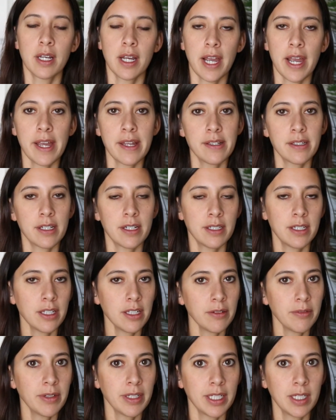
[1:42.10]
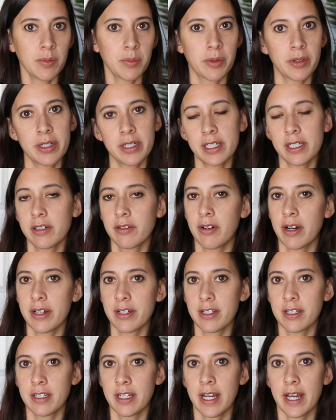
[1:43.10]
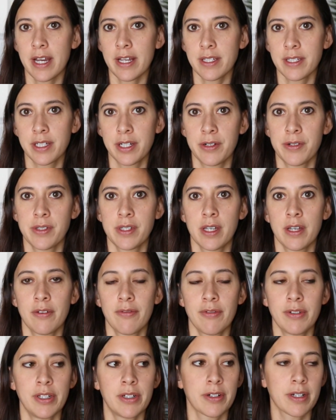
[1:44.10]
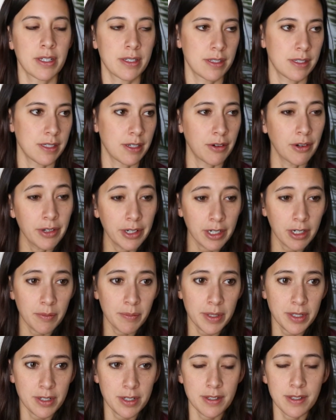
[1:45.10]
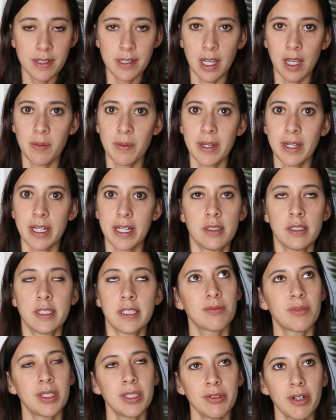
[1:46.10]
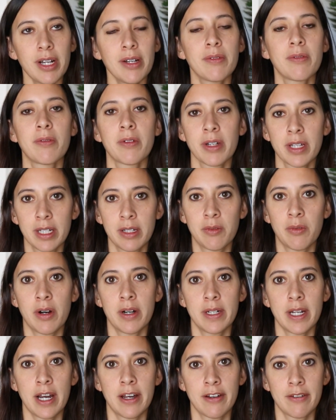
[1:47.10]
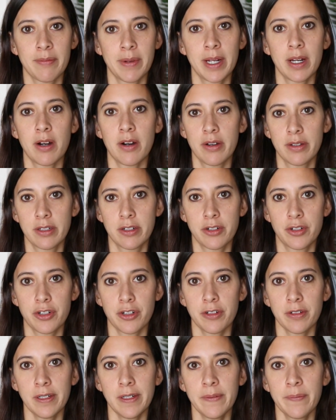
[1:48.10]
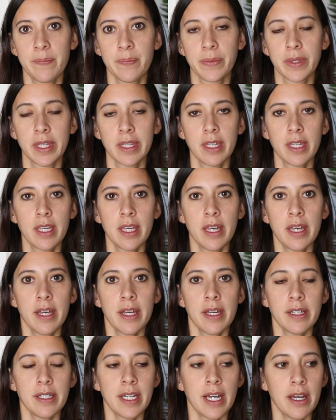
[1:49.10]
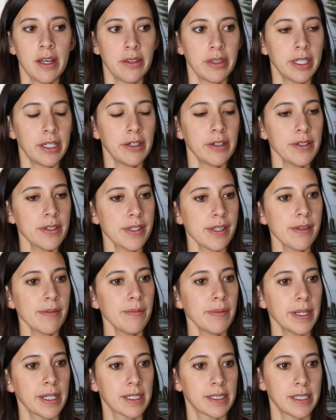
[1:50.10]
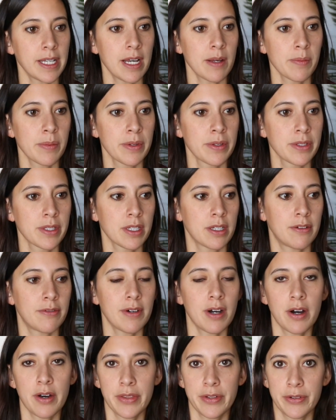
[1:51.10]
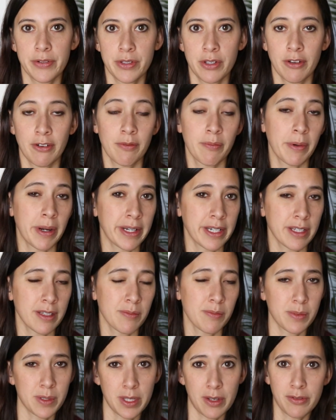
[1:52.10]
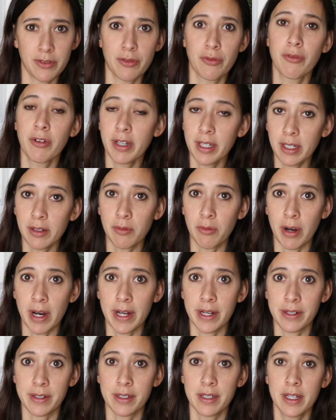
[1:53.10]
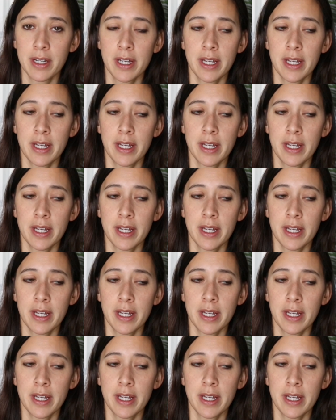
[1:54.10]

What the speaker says: And another really important question to ask yourself when you're considering your mission statement is, what do I really want out of my author journey? Now, there are some examples of authors who have branded themselves really well